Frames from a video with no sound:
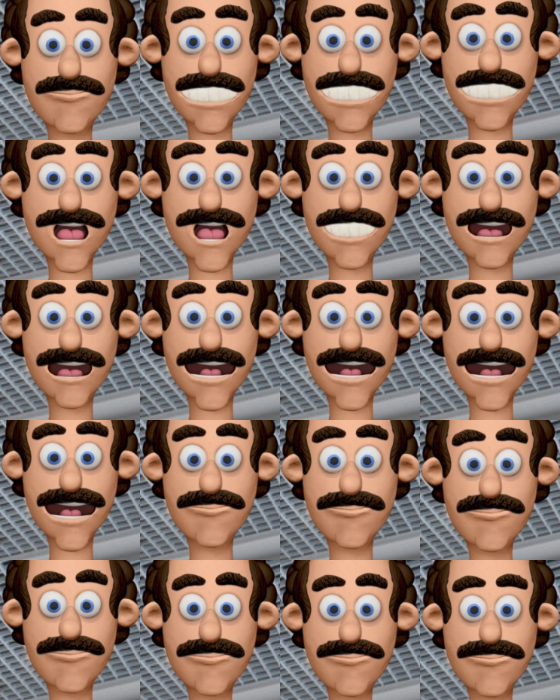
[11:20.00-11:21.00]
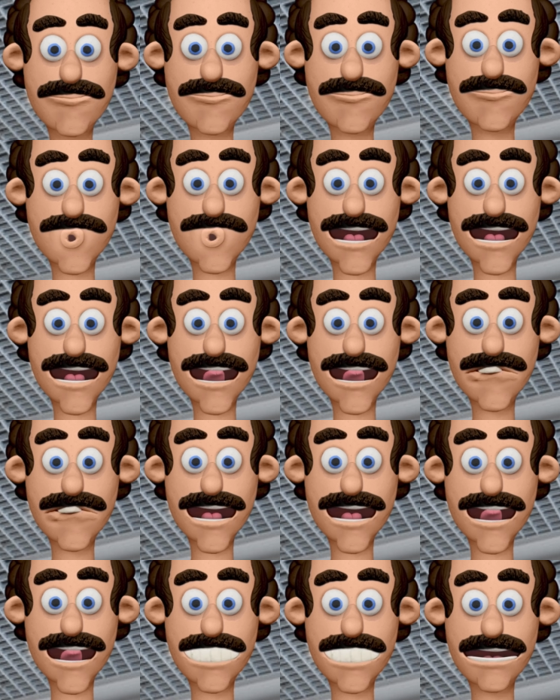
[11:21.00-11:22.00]
Overall, metal
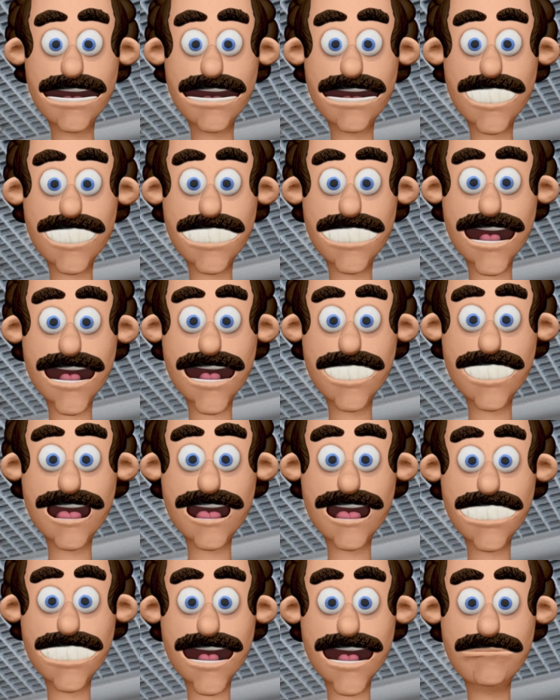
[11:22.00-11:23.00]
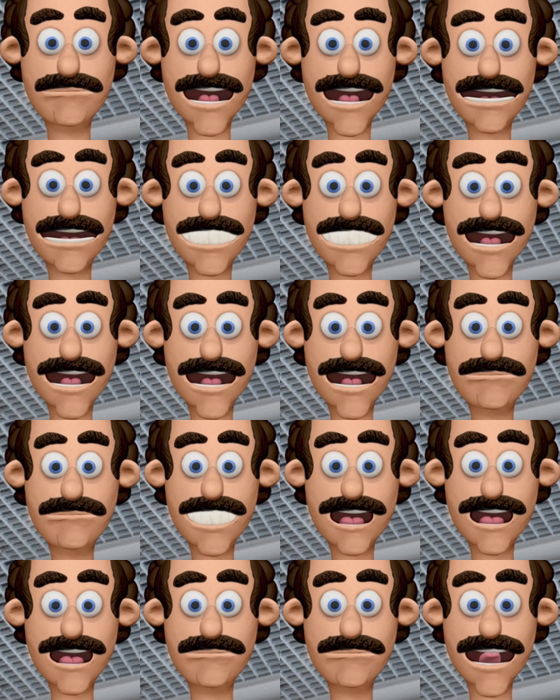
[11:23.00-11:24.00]
false ceilings offer a combination of
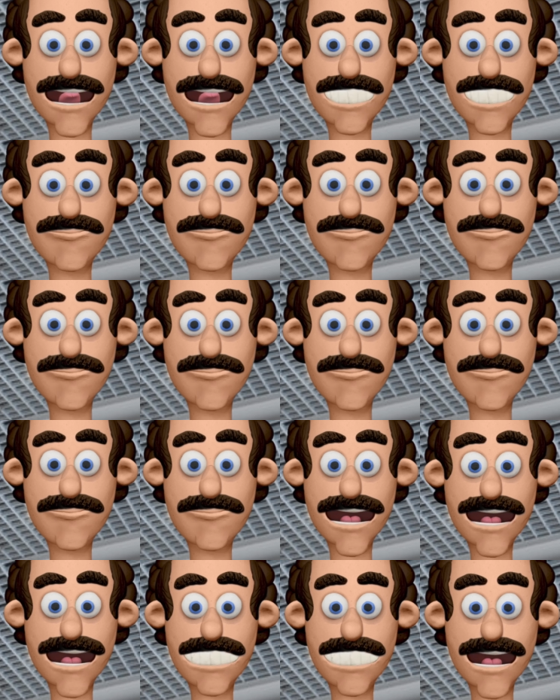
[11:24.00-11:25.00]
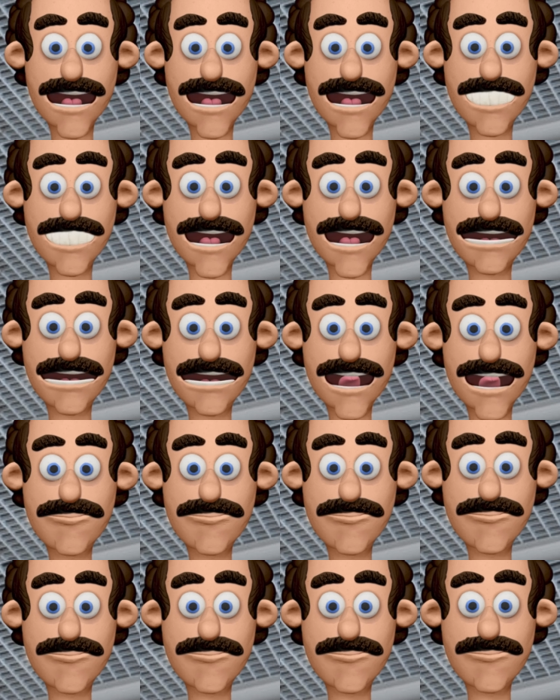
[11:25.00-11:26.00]
durability, aesthetic
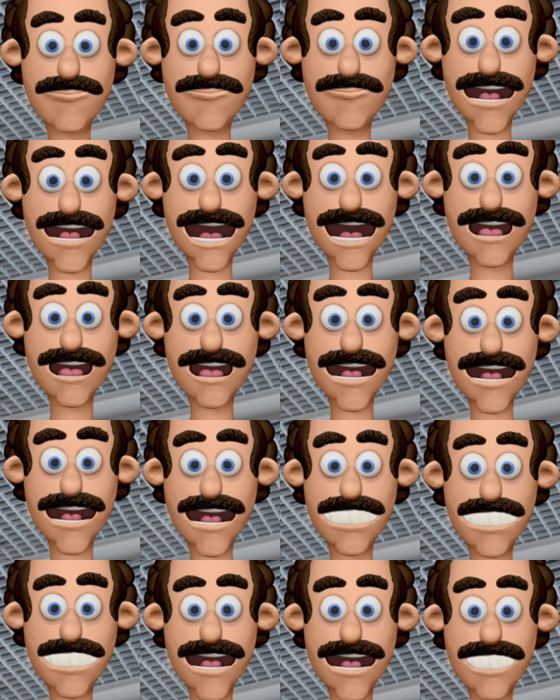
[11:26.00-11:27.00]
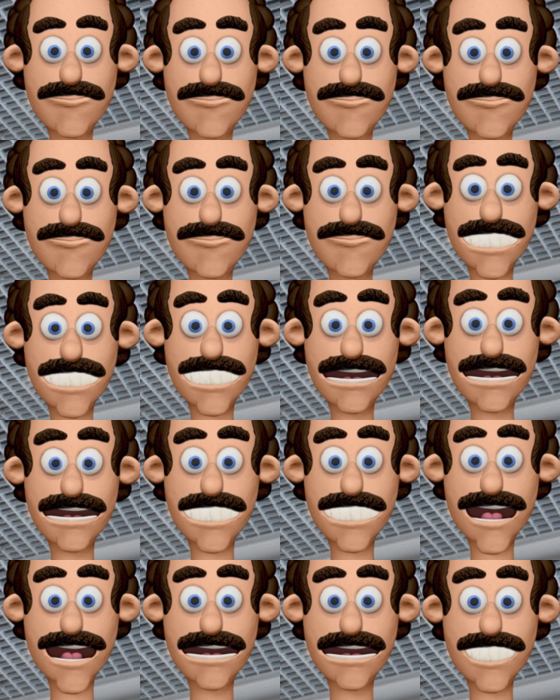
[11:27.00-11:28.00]
appeal, fire resistance,
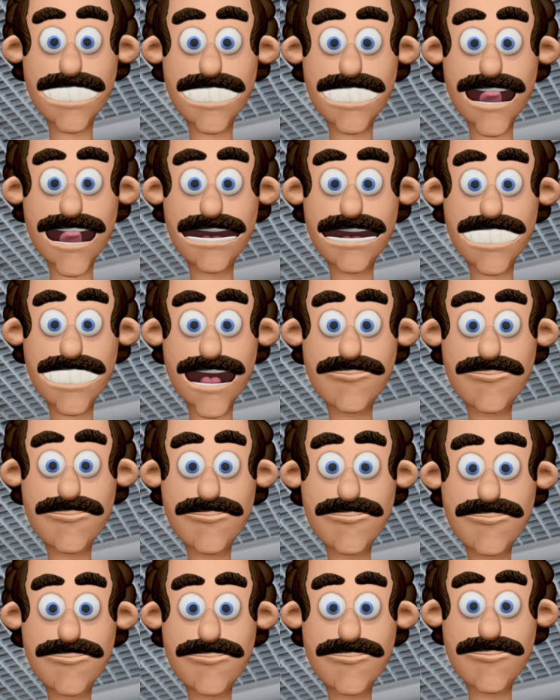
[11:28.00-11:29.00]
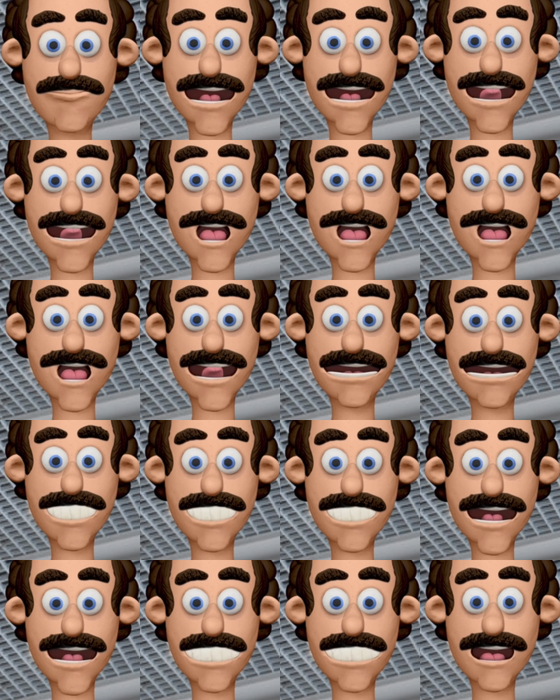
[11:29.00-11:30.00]
ease of installation, and low
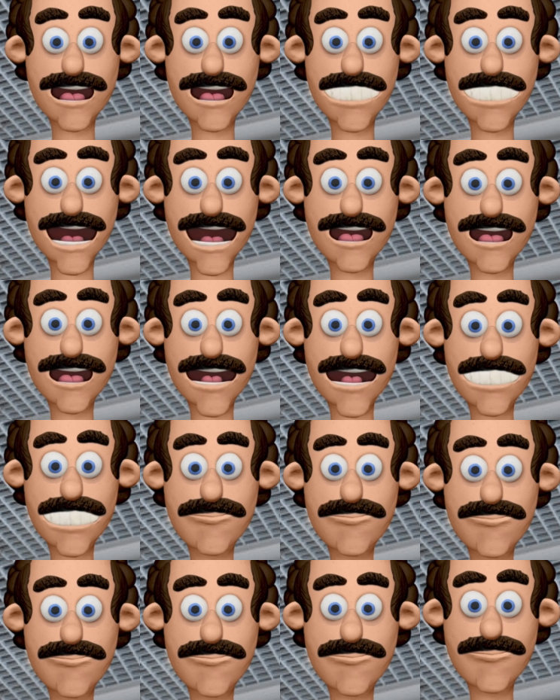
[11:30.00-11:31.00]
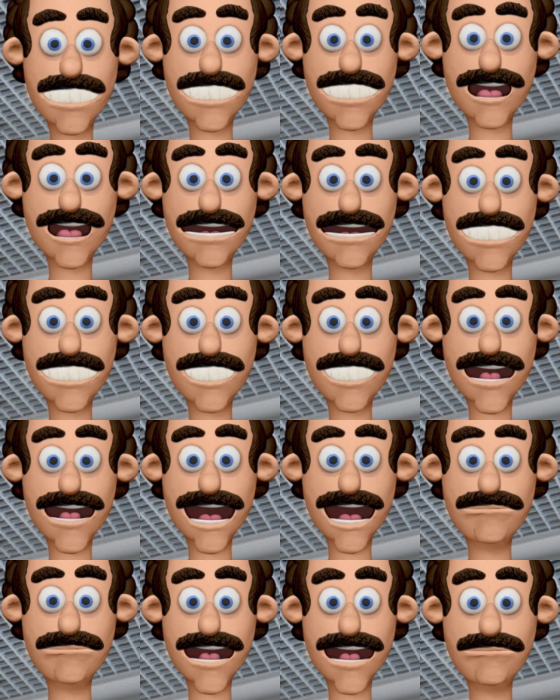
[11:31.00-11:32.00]
maintenance requirements, making
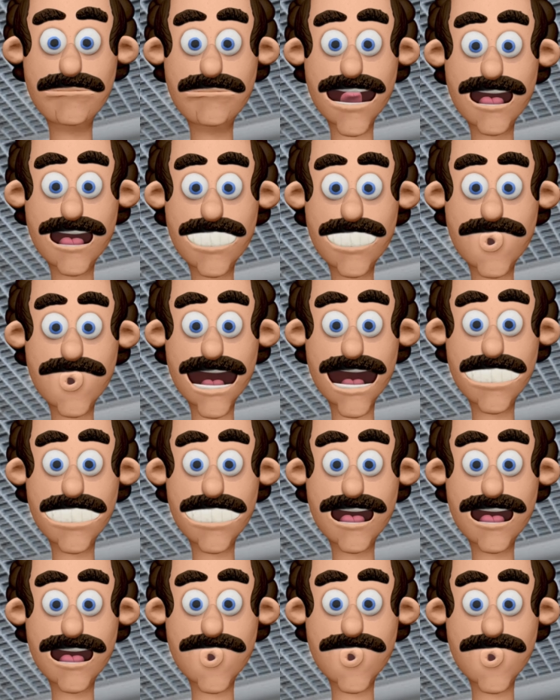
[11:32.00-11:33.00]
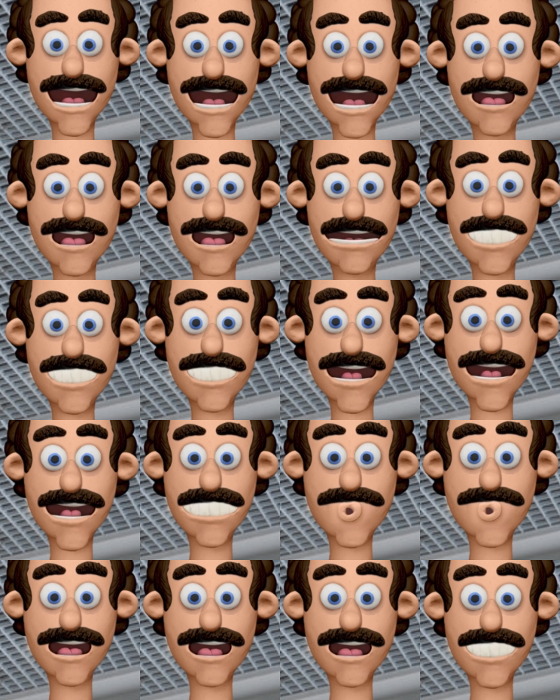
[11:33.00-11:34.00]
them a popular choice for a wide range of
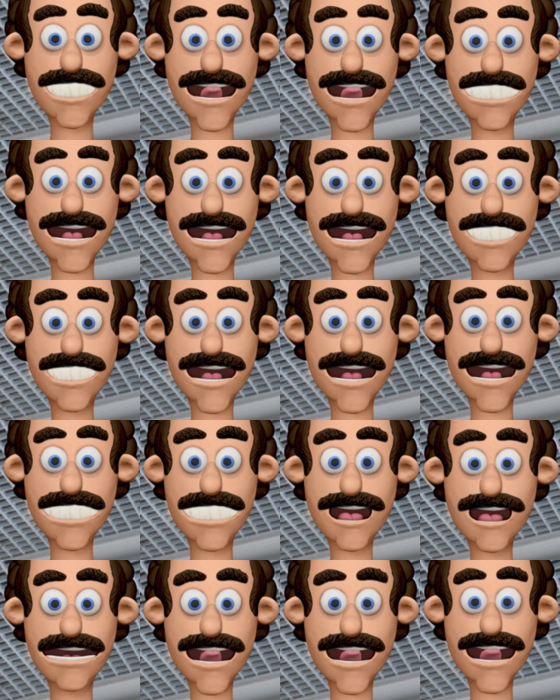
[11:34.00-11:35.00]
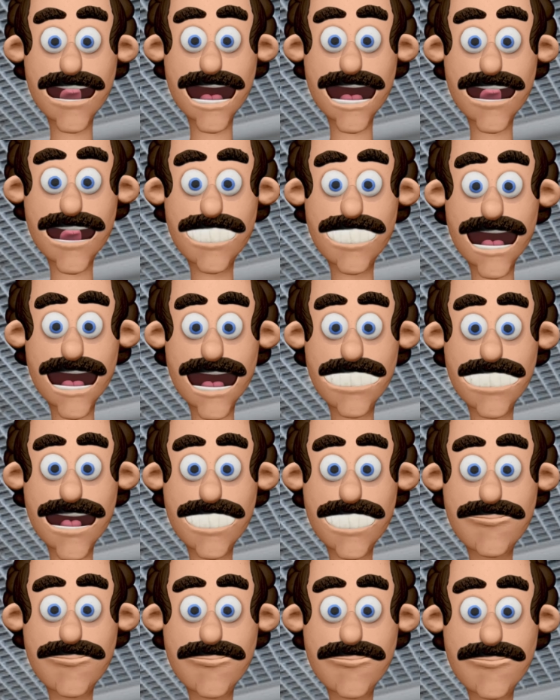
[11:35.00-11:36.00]
commercial and industrial
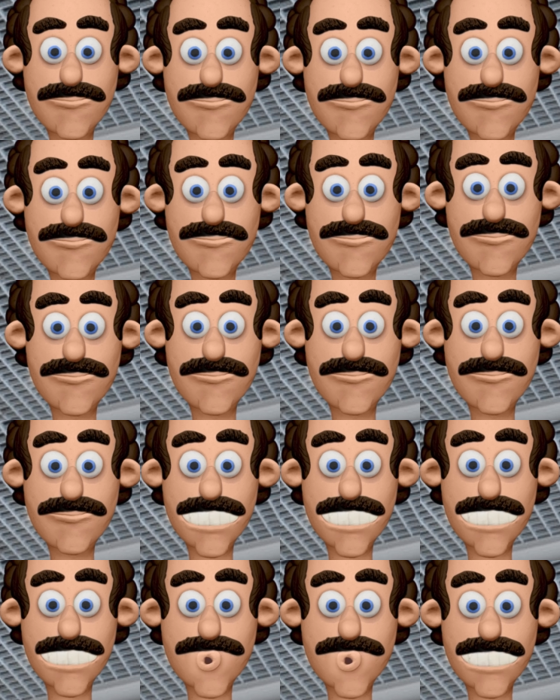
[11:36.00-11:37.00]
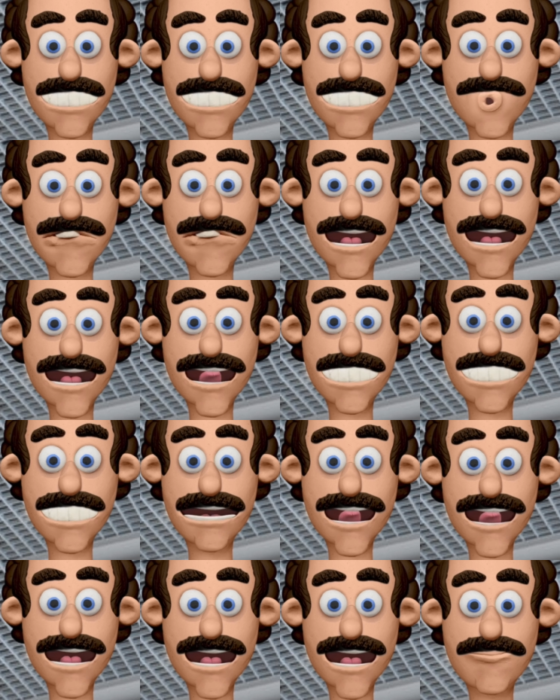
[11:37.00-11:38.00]
applications. Gypsum false
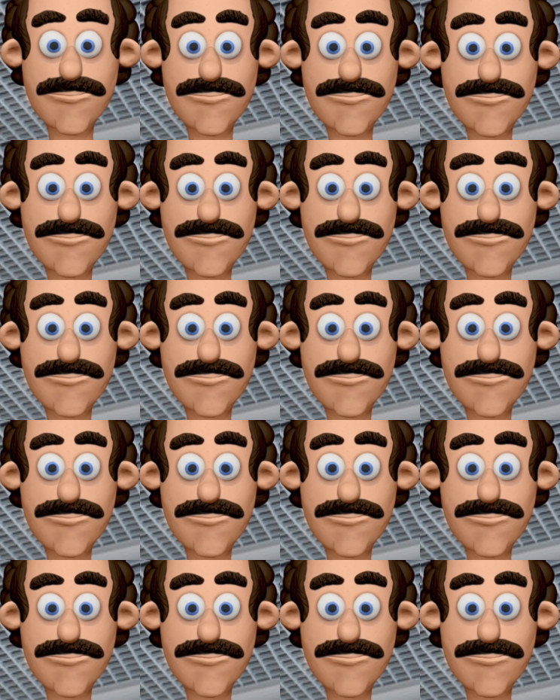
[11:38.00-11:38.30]
ceiling.